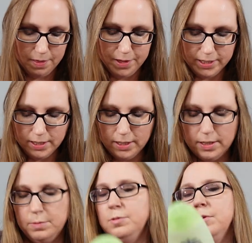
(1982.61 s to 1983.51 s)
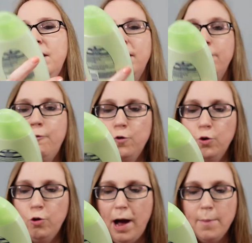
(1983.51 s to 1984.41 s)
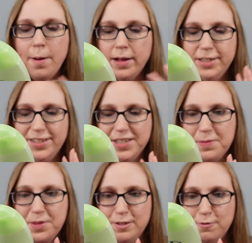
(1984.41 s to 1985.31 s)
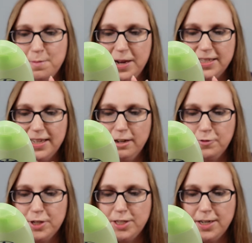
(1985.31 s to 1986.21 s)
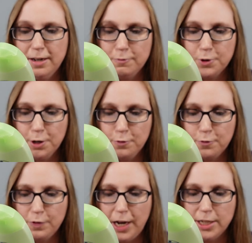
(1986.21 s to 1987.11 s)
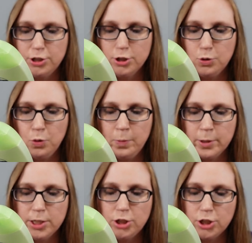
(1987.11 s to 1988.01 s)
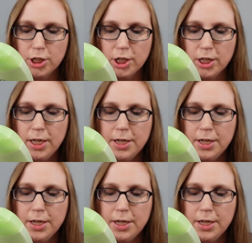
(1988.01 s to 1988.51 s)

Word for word: This is full. I'll probably just keep this for myself. A Dove Go Fresh Cool Moisture